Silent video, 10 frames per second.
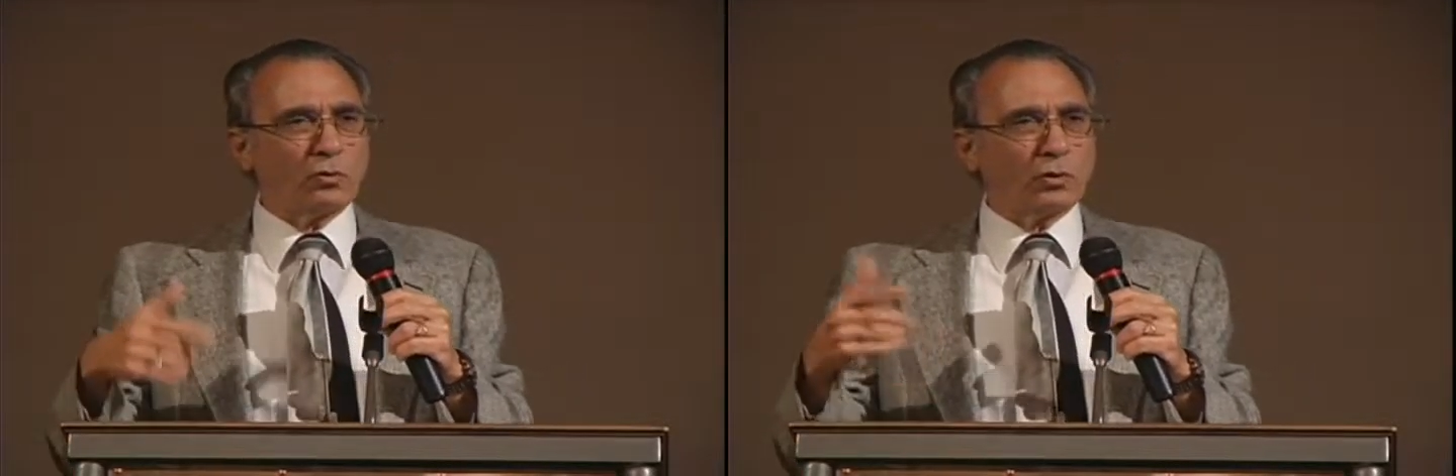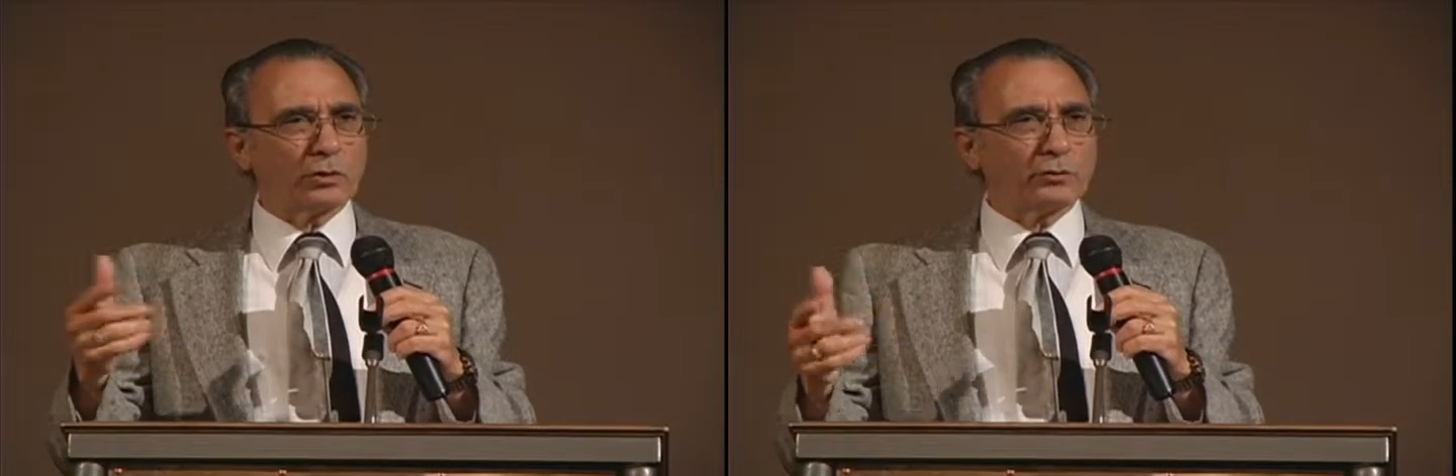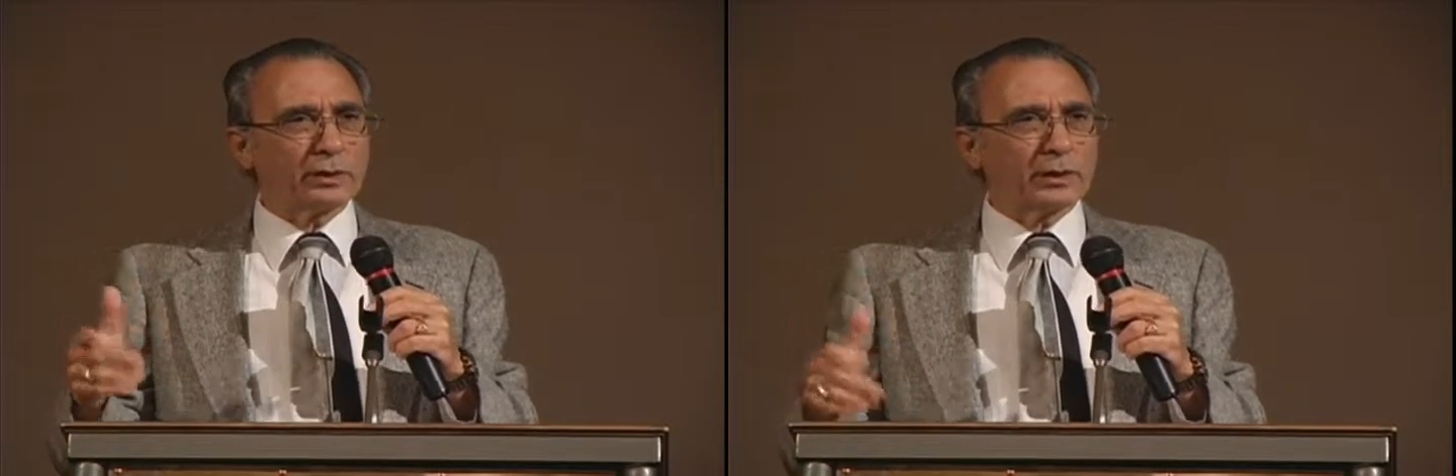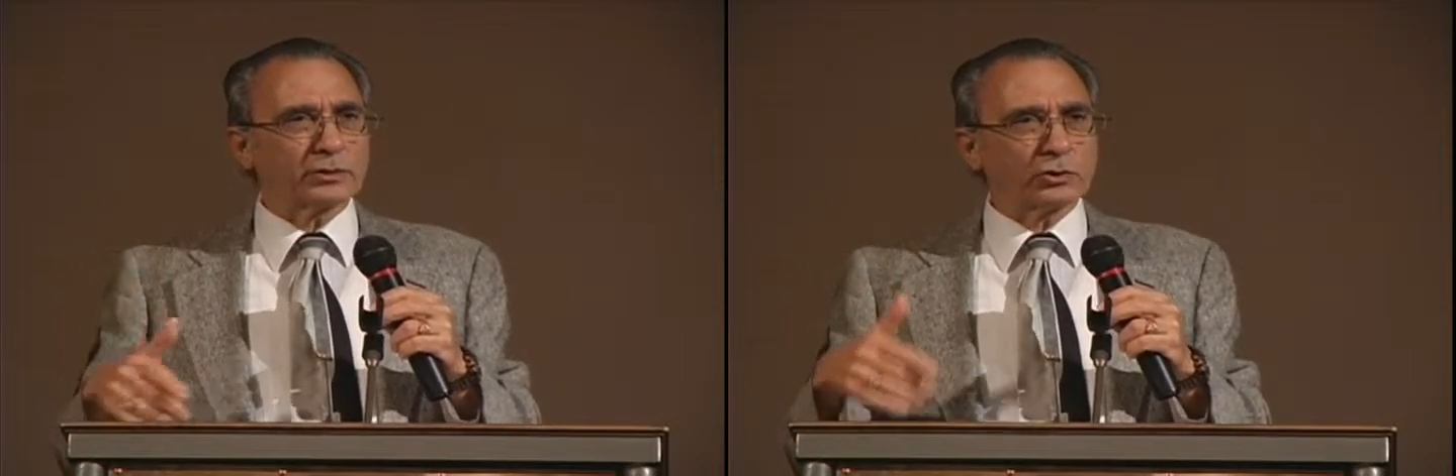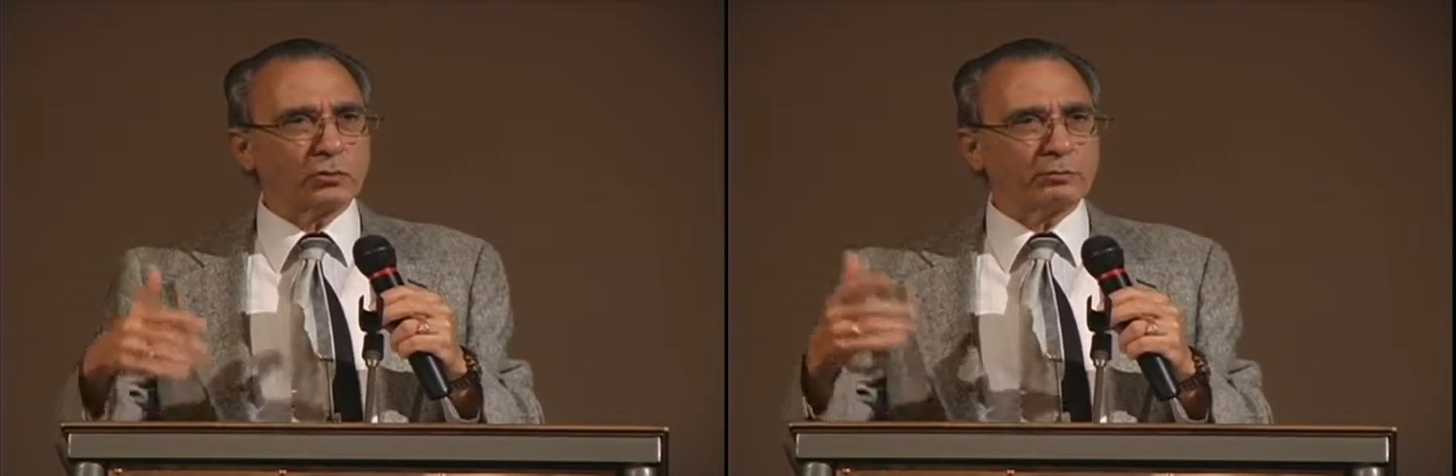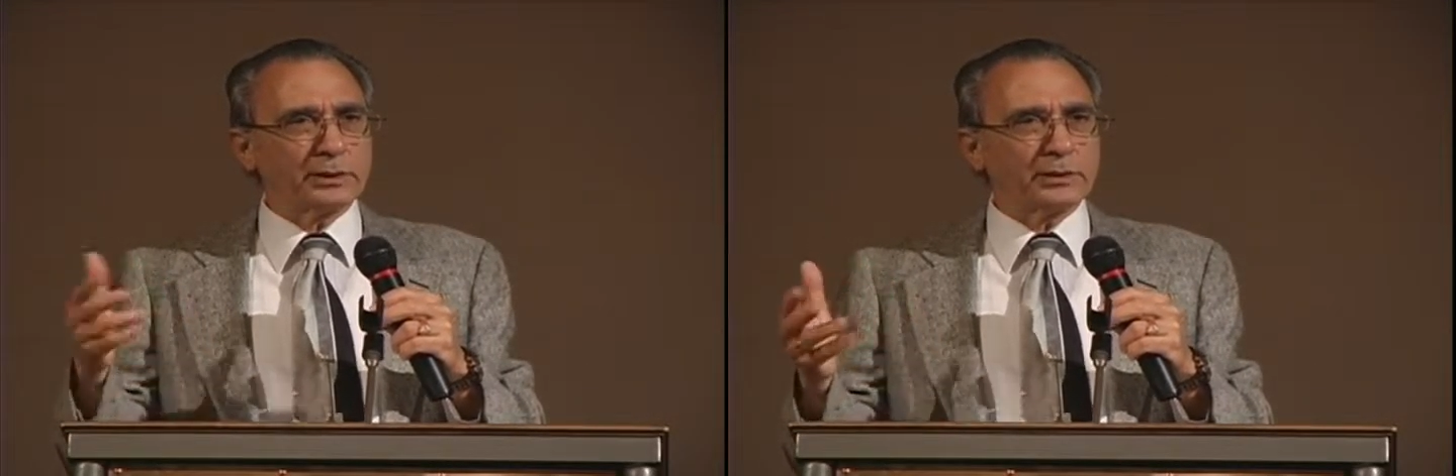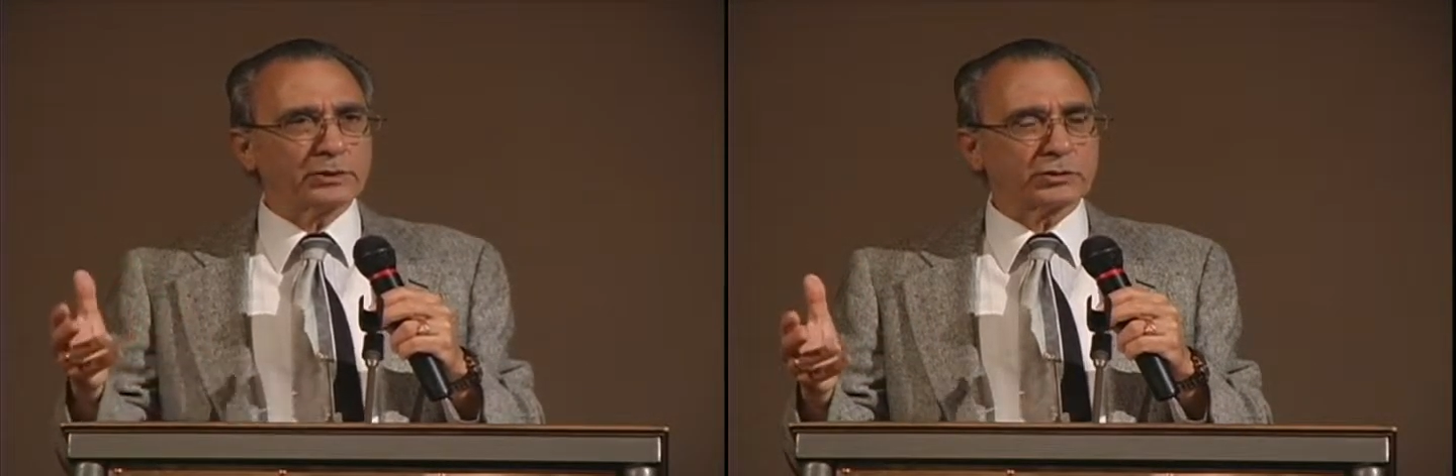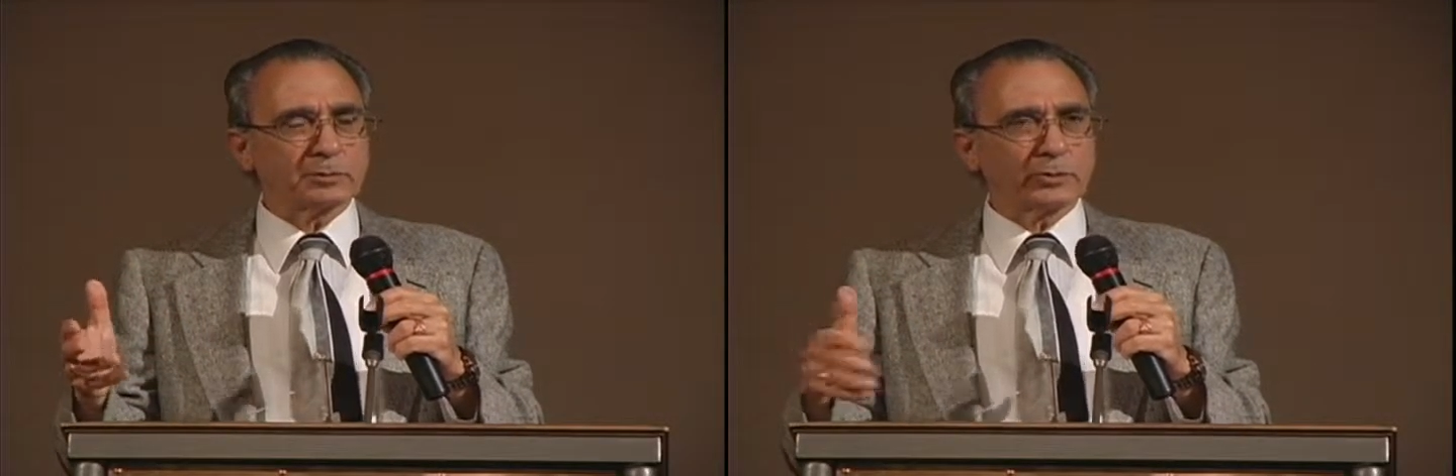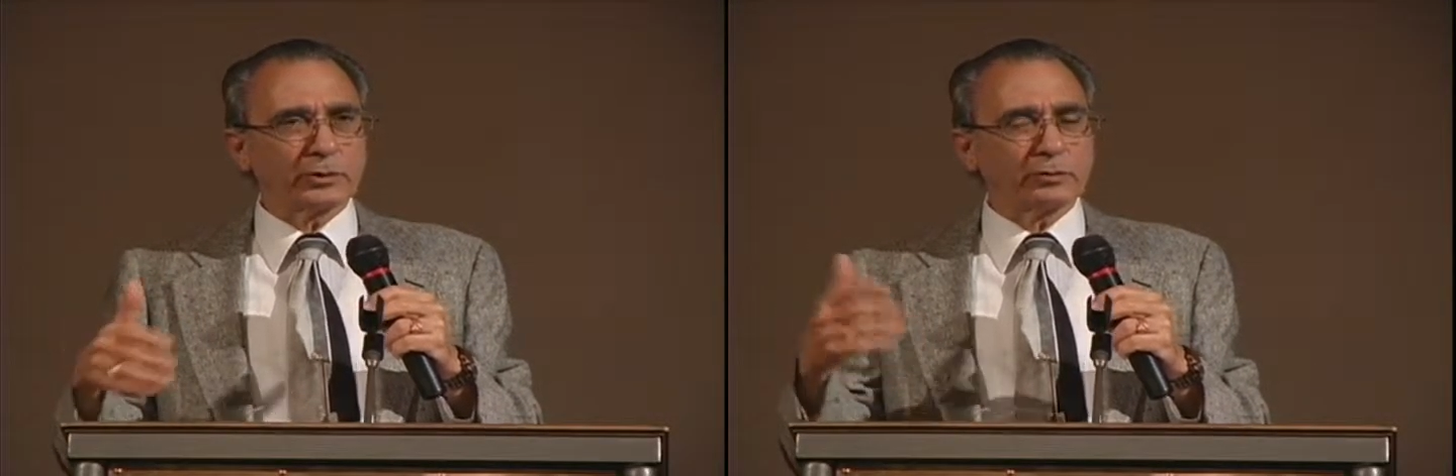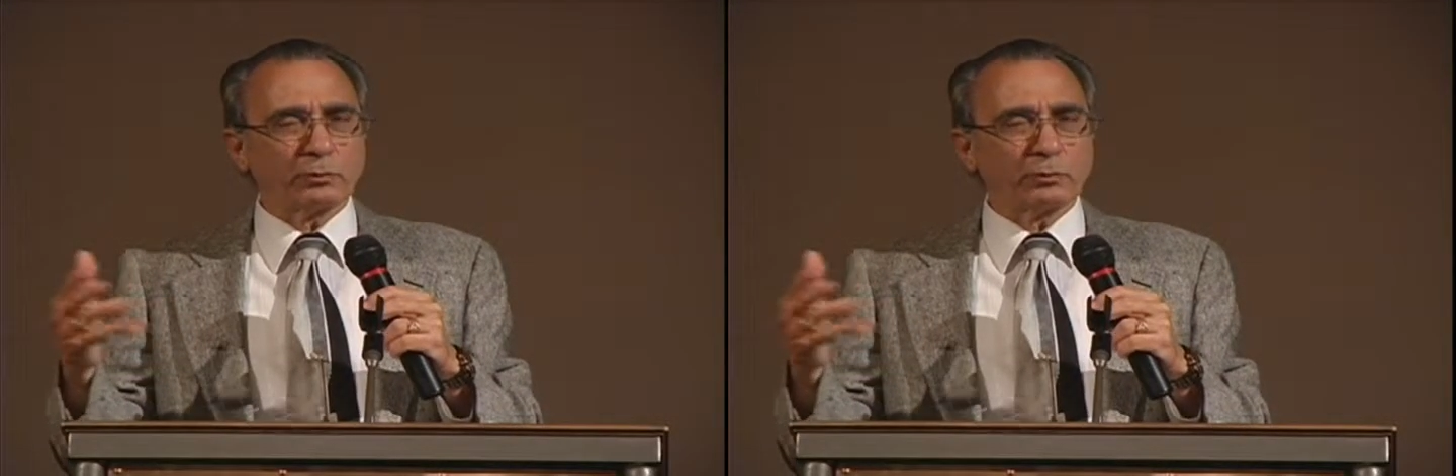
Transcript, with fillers: ornery and so mean spirited